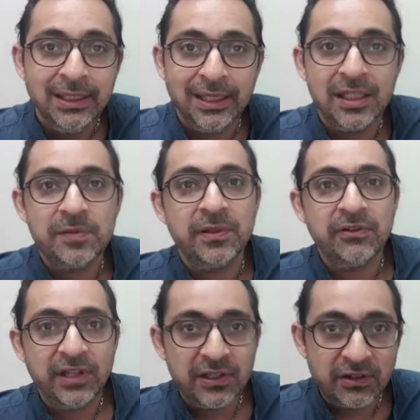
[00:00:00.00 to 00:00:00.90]
and it's been
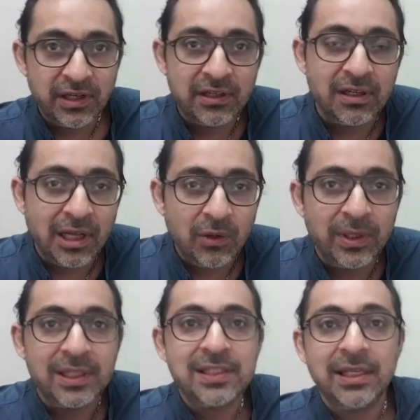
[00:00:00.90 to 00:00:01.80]
reiterated now,
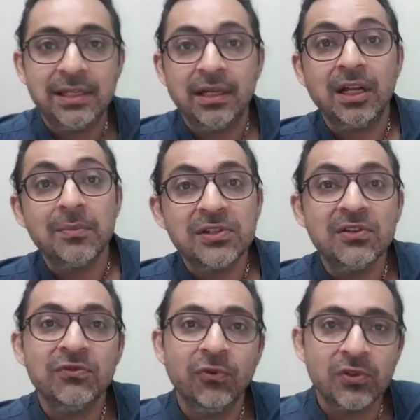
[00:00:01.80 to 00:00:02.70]
and it said it comes
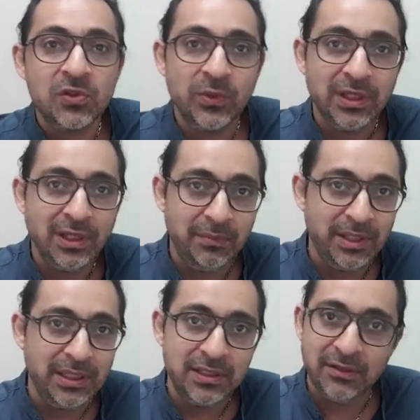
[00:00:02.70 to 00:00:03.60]
into force with
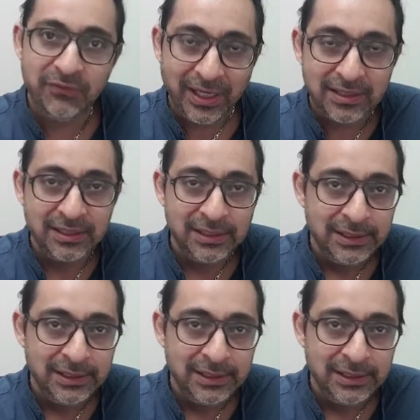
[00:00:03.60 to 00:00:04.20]
immediate effect.